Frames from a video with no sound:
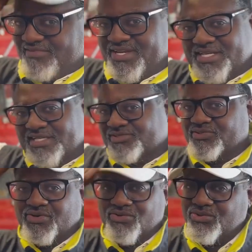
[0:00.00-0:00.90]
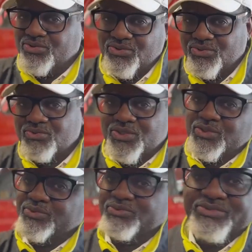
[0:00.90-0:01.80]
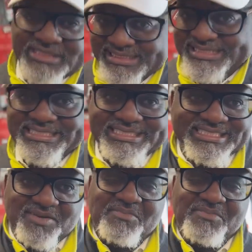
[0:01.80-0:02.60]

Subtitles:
in this one. The